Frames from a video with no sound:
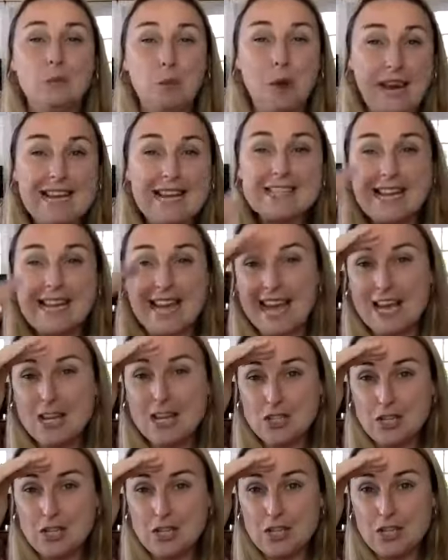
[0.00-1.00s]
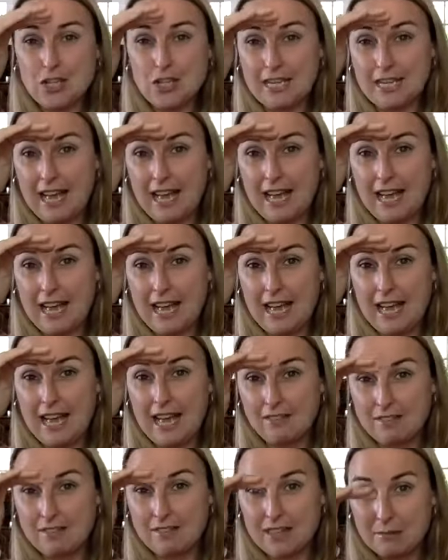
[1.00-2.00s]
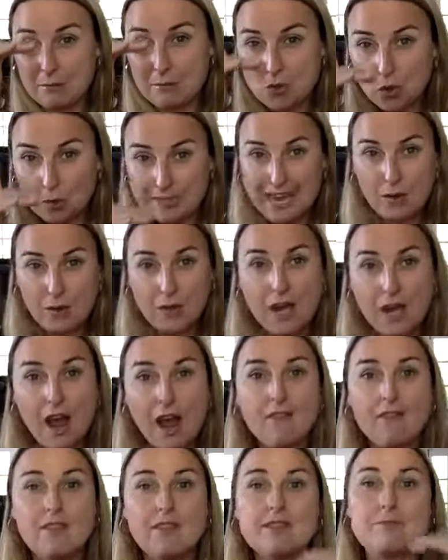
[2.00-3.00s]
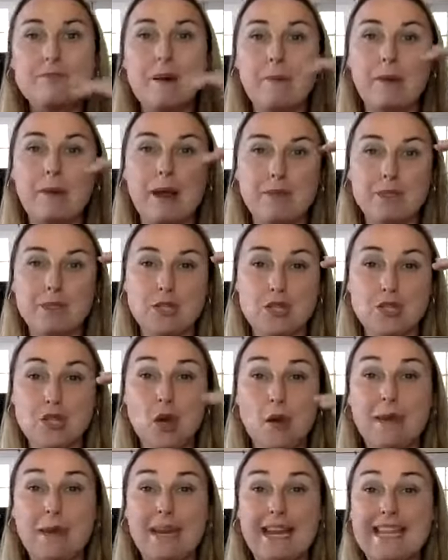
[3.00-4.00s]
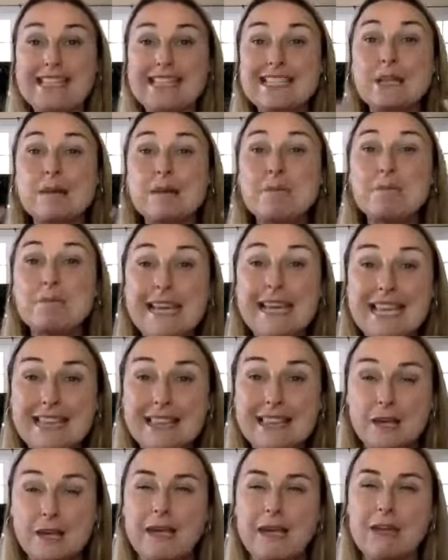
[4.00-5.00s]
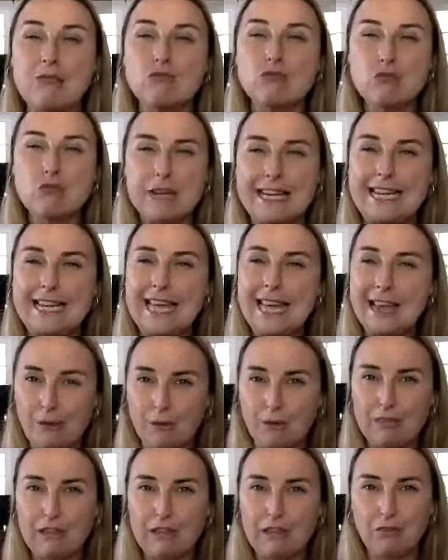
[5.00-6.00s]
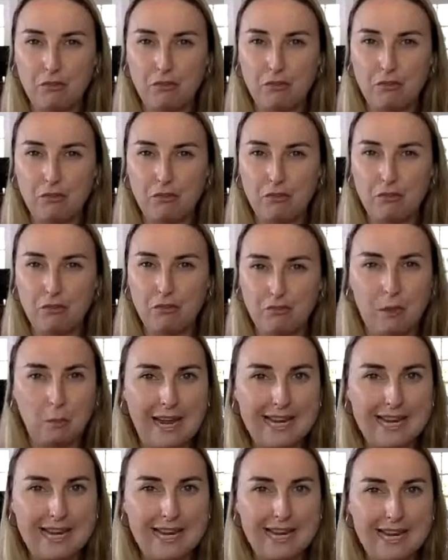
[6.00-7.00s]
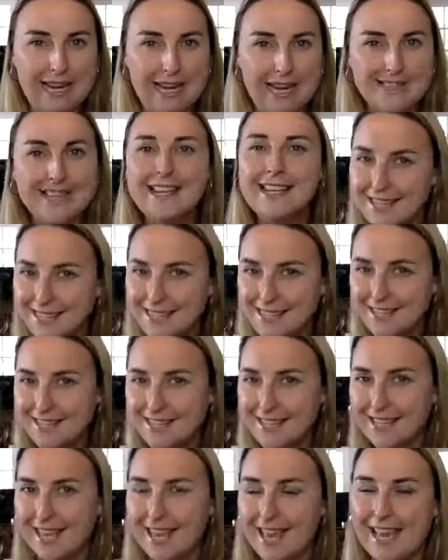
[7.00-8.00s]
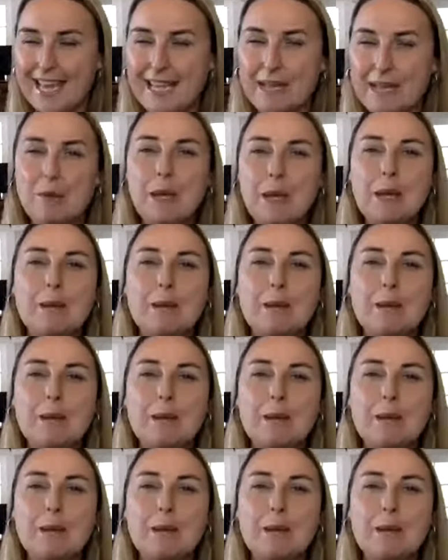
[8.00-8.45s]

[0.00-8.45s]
The way to actually have them drop down and others bubble up to the top is to meet them in really healthy, fulfilling ways. And this is the key.